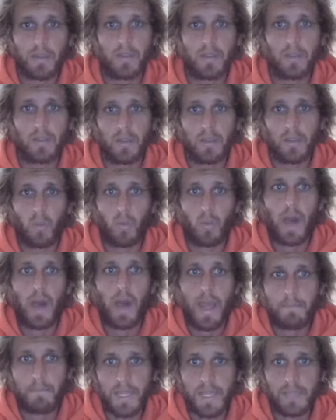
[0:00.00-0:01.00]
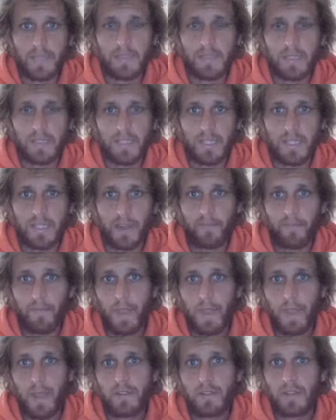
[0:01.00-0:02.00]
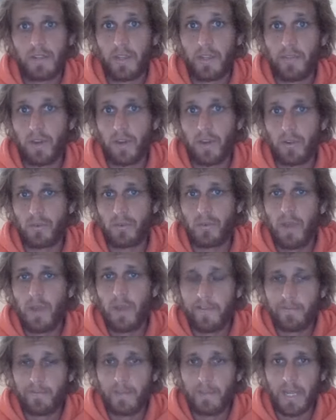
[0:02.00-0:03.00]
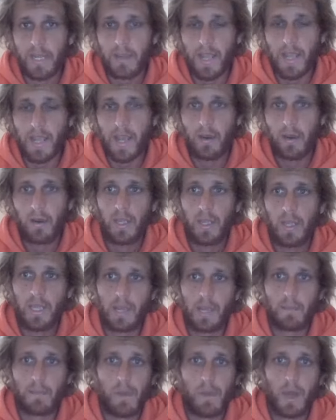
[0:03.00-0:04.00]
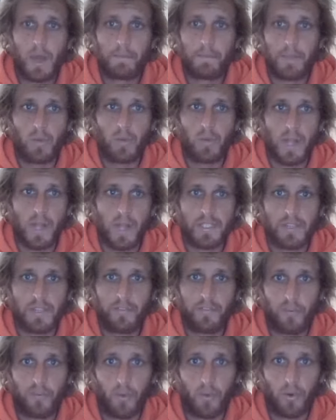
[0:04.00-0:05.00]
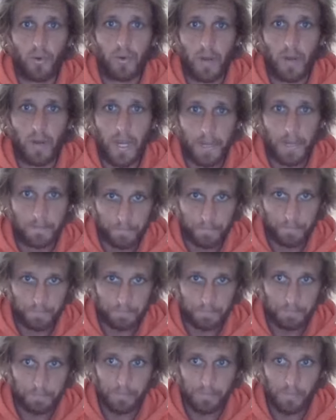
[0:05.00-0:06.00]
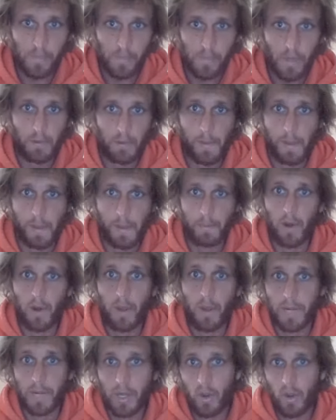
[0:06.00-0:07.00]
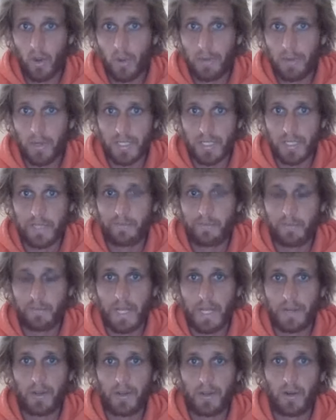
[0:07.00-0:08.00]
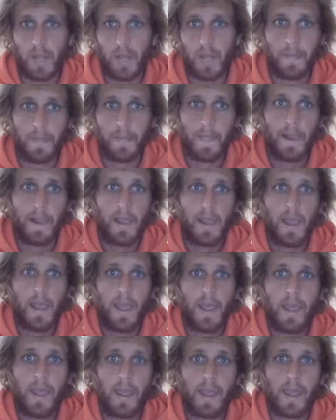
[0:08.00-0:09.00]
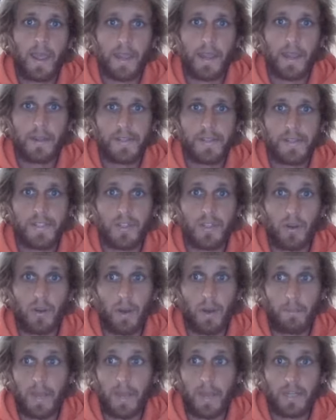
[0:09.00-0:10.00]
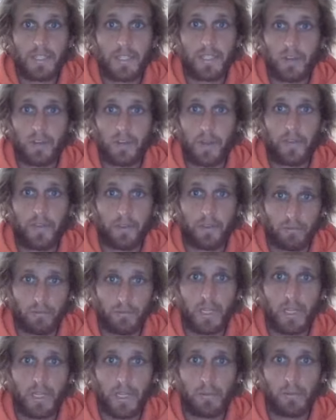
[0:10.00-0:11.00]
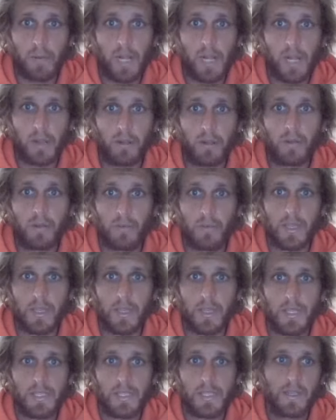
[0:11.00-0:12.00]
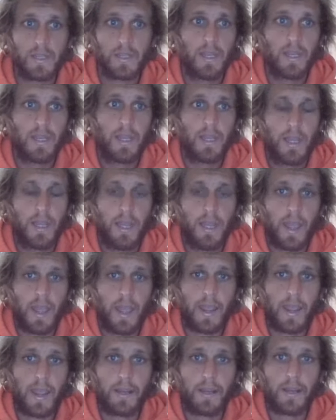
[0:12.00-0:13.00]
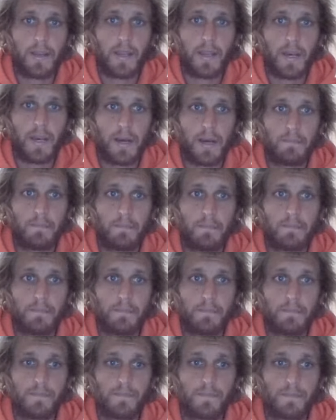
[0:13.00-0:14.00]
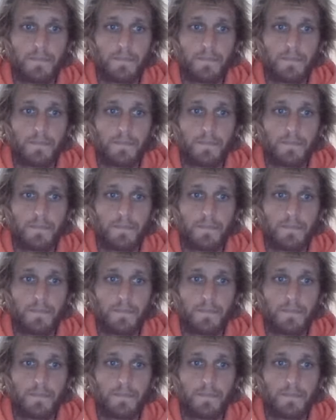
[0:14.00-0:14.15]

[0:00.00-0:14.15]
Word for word: the, the white meats and stuff. So if I do have meat now, it might be once a fortnight. Remember, I'm an O positive blood type and so I'm actually traveling really well with this and um,